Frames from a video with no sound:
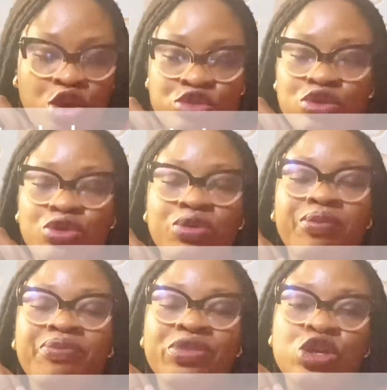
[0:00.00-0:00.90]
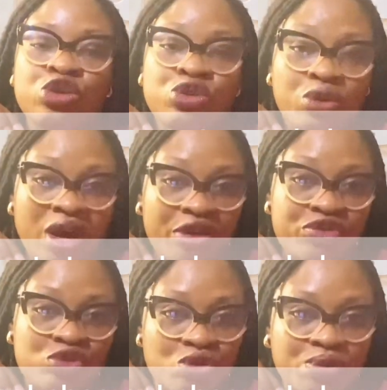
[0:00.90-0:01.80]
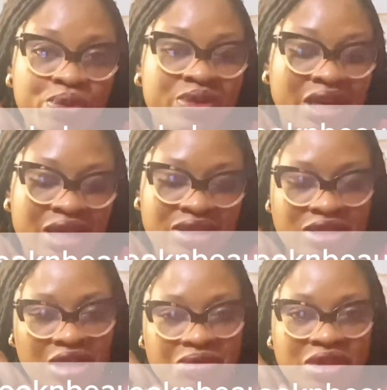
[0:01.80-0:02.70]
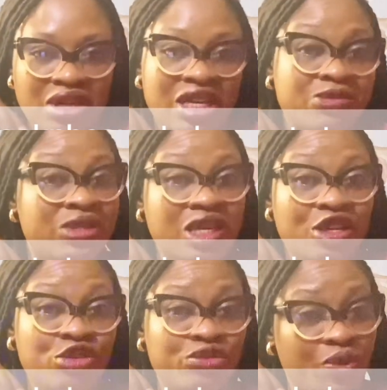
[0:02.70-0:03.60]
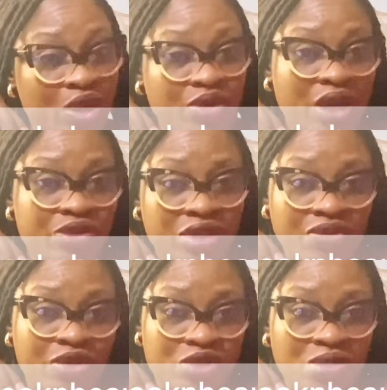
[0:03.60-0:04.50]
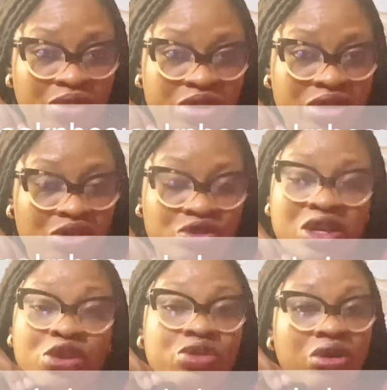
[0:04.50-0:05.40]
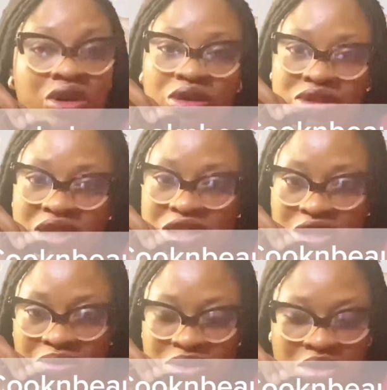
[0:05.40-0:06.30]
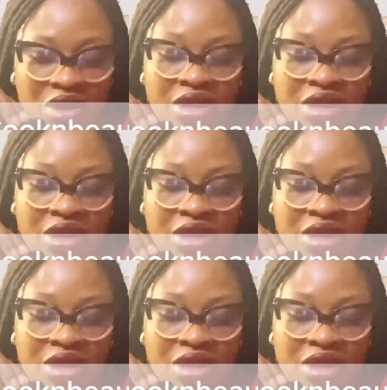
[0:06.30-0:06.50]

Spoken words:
So you have to put antiseptic, especially when you are doing it for somebody, so that you don't contact germs.